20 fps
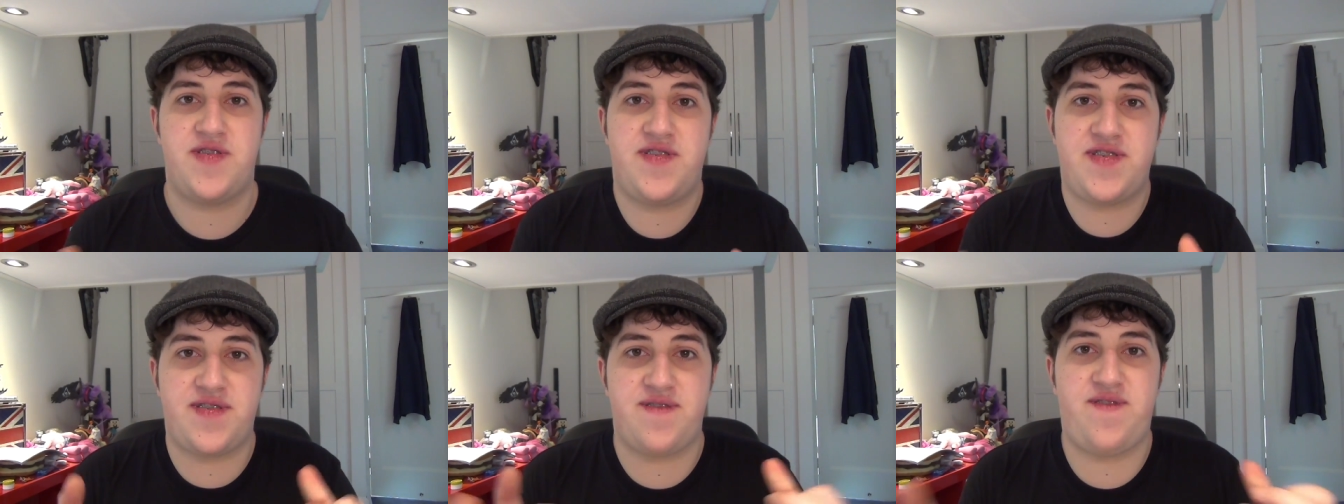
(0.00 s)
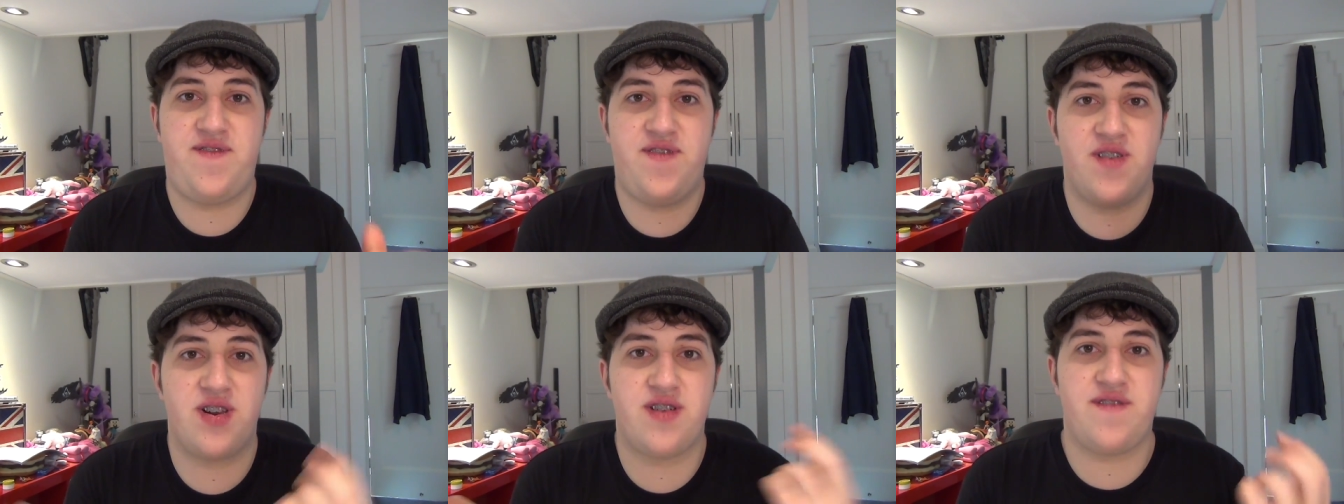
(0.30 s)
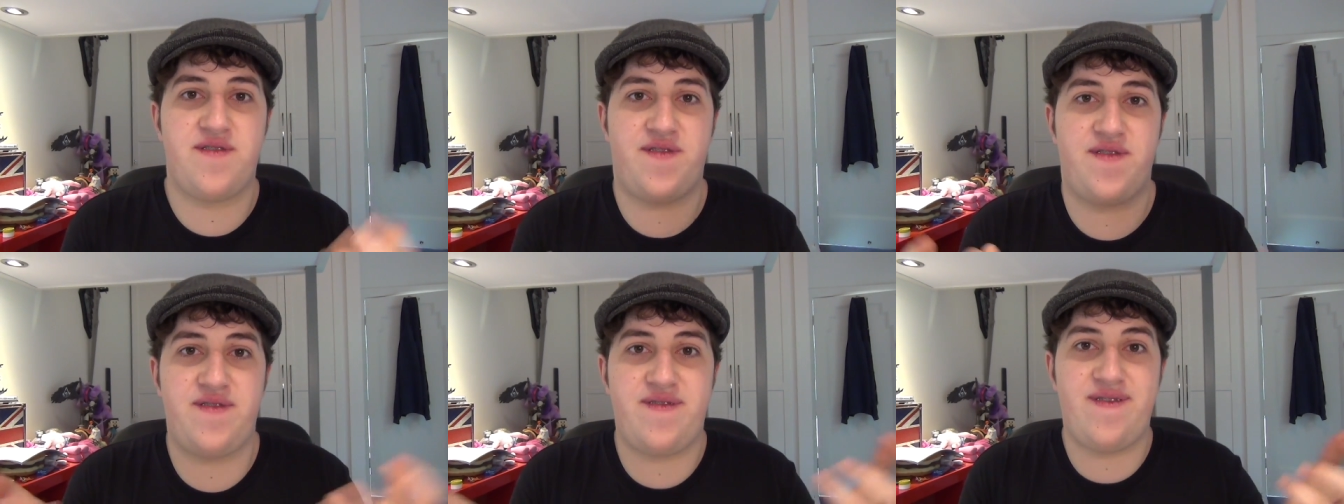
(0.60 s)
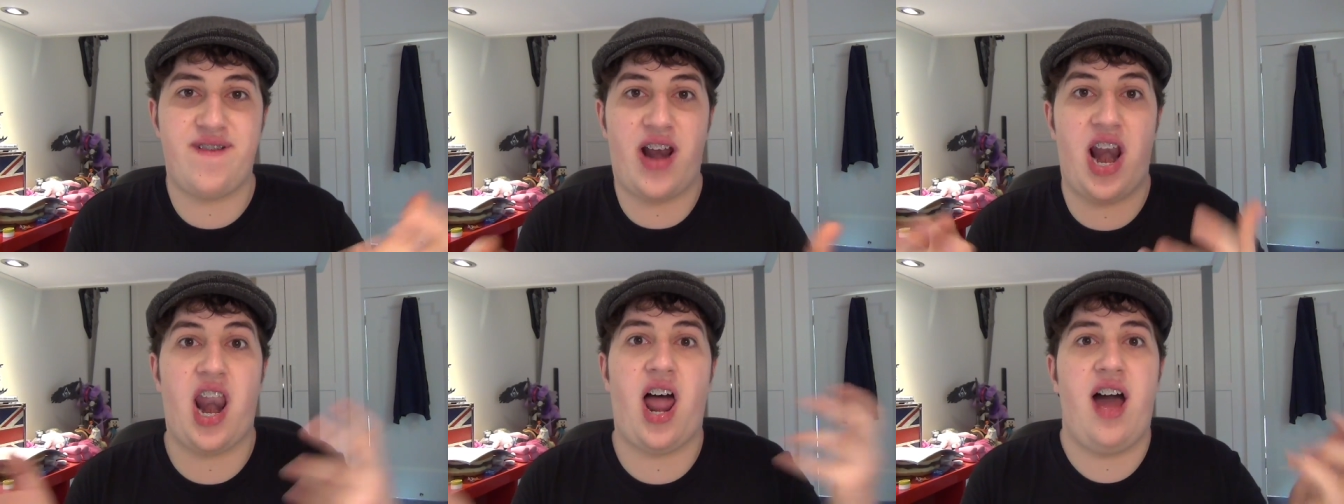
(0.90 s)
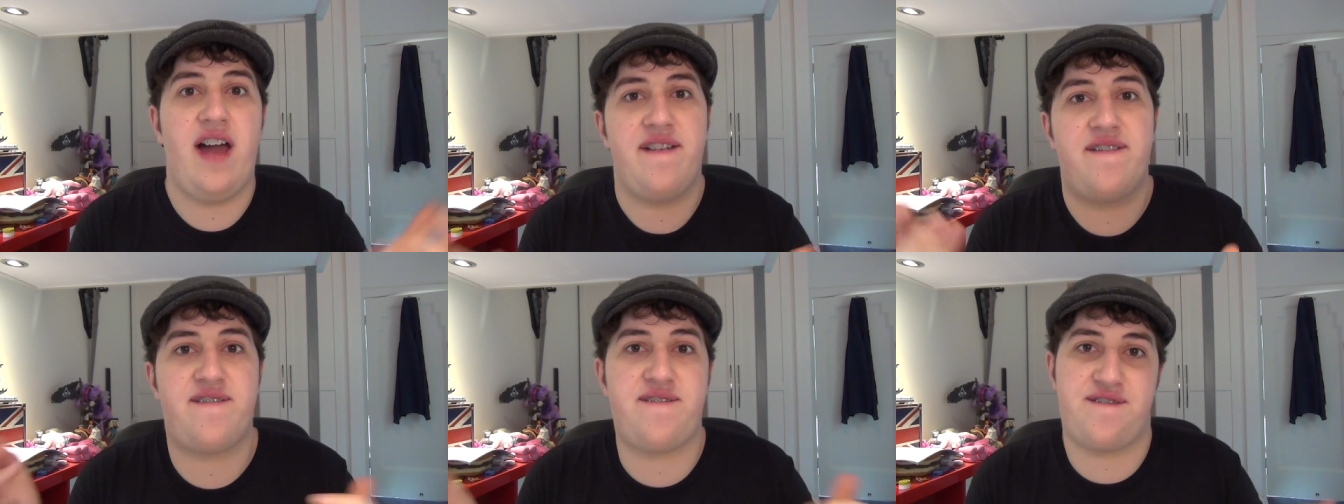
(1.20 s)
full of
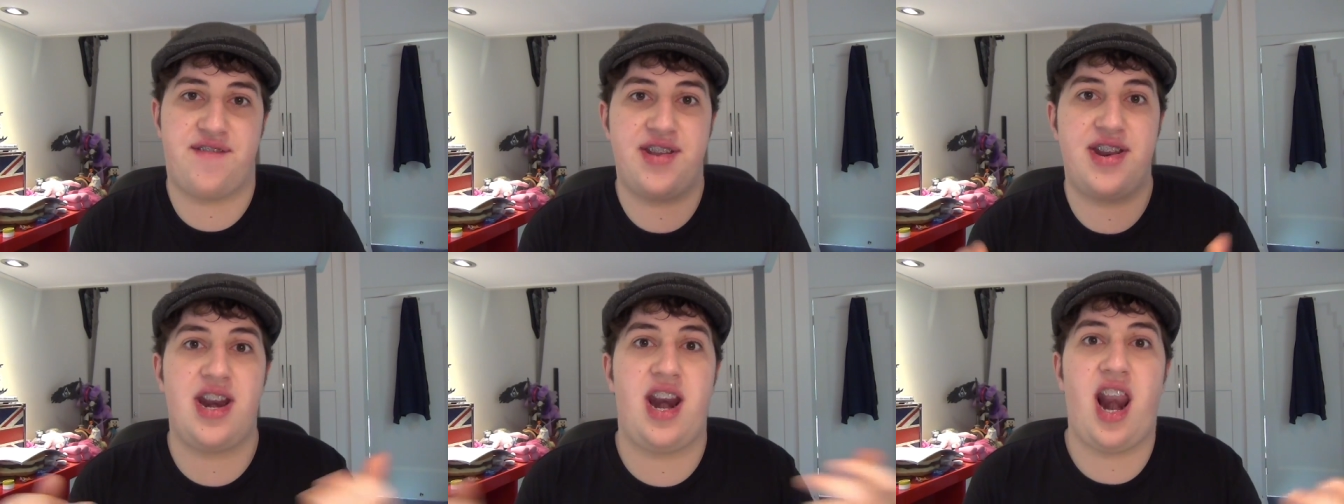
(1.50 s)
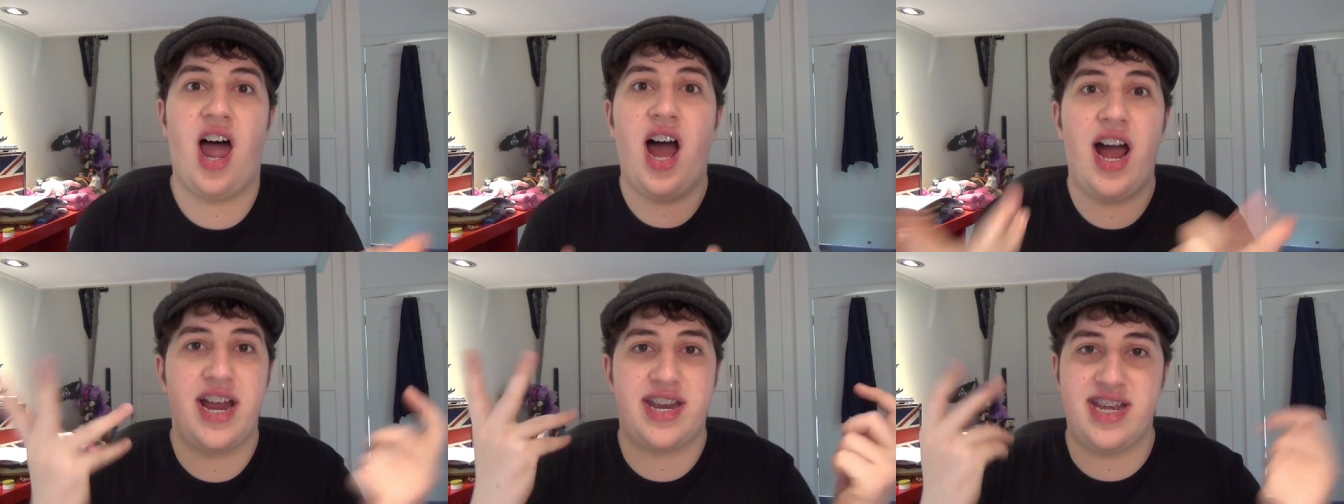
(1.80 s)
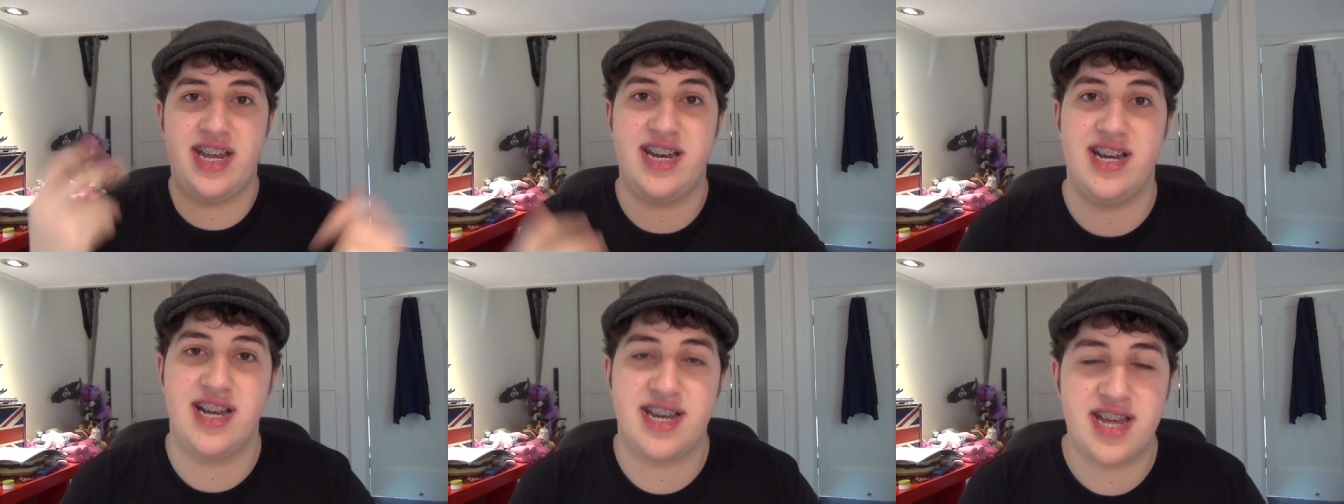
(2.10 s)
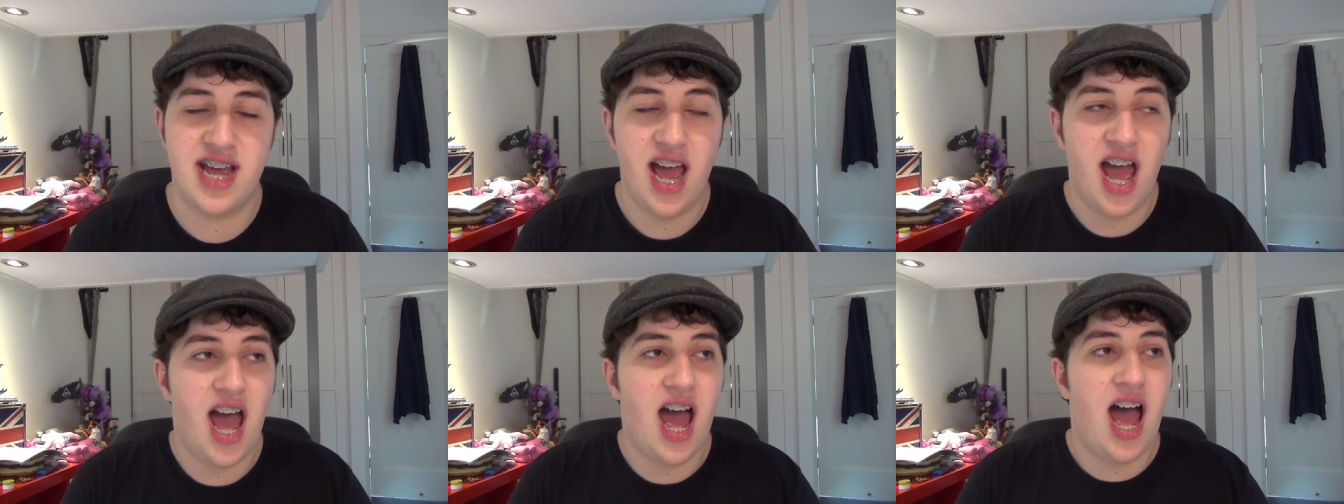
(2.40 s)
life and light in it?